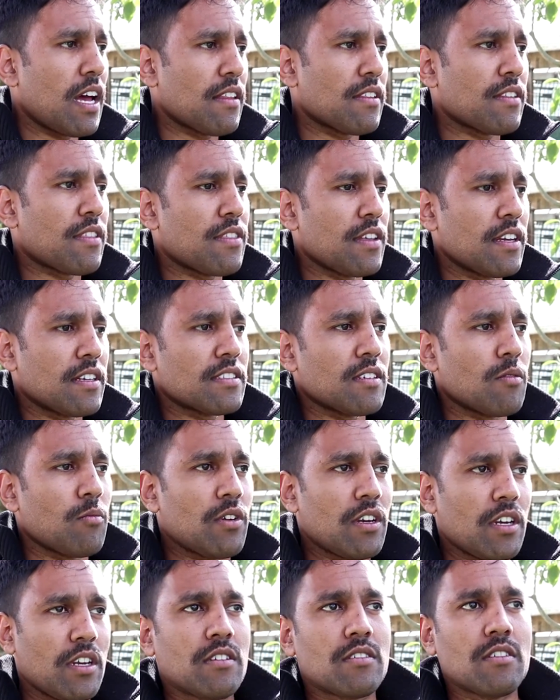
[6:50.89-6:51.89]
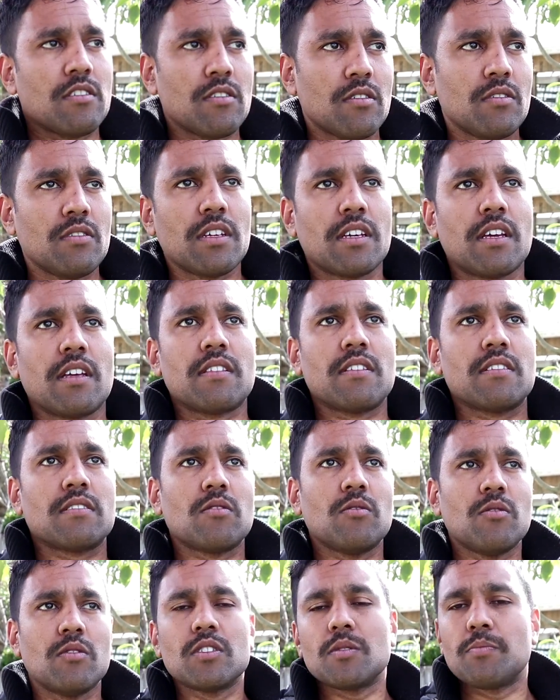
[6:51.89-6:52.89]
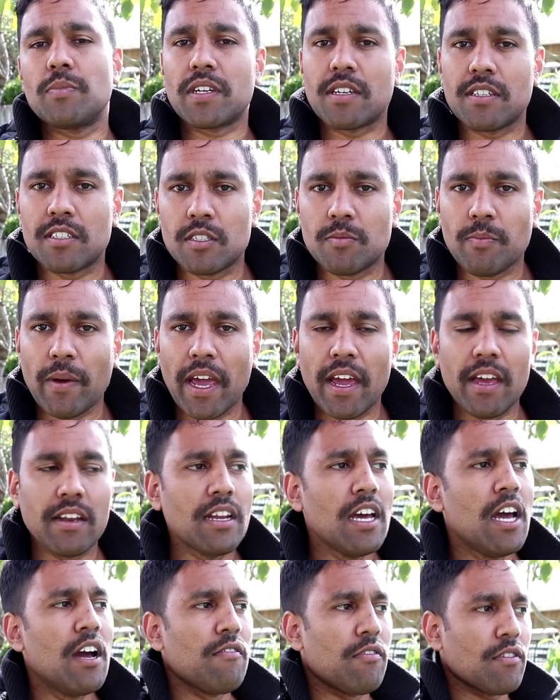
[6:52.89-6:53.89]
other things that we need to do to get this all spick and span